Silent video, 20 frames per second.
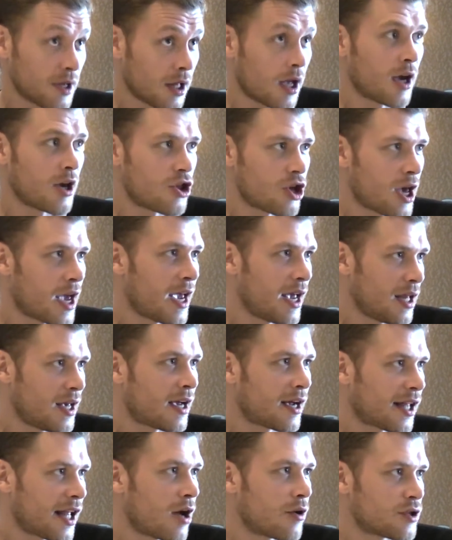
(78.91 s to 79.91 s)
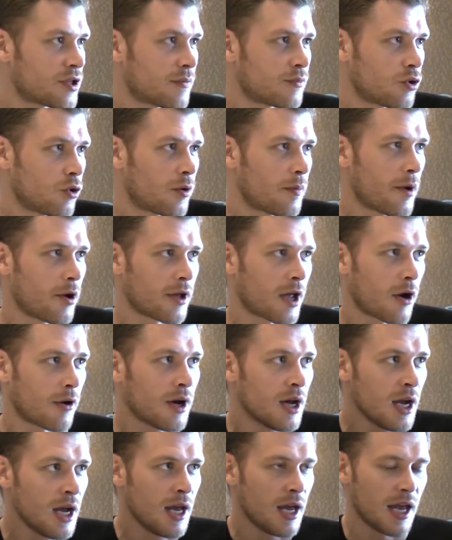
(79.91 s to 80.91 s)
Elijah, Haley, and Klaus, I'm talking about
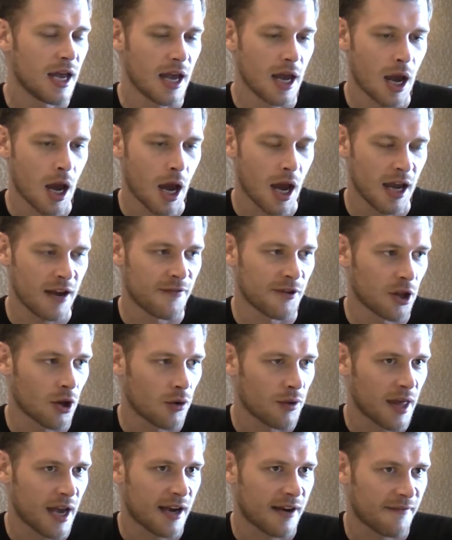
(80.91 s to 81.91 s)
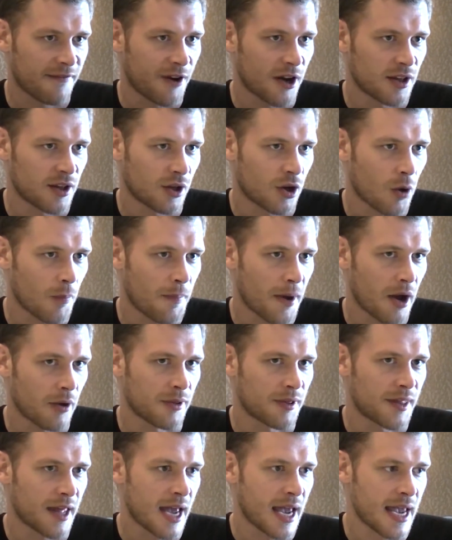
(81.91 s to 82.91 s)
now, even though they're confined to the
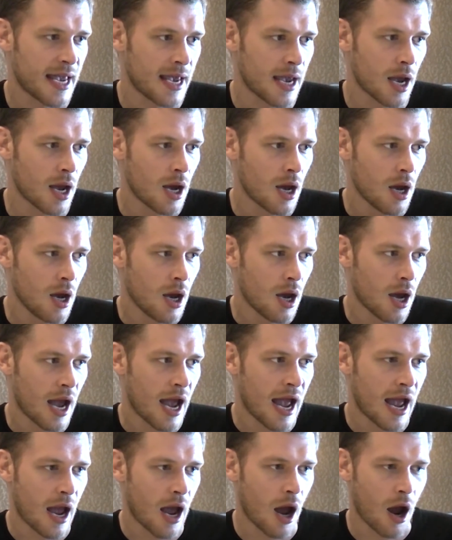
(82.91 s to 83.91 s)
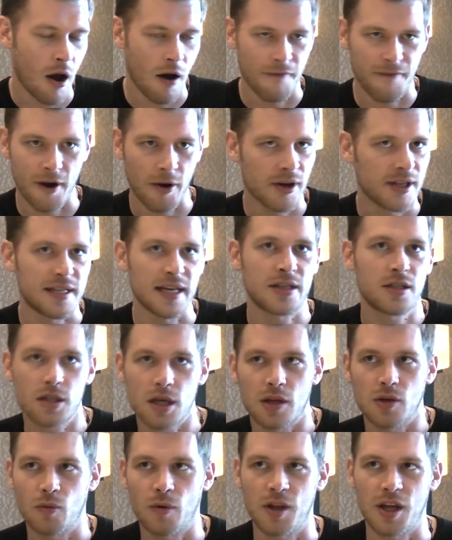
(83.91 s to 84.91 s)
compound, they are very
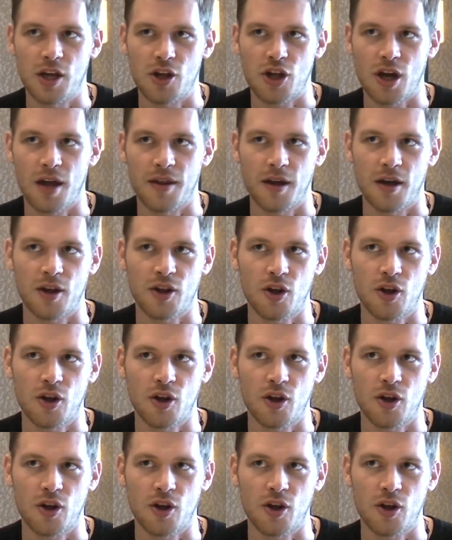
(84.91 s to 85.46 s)
distant with each other.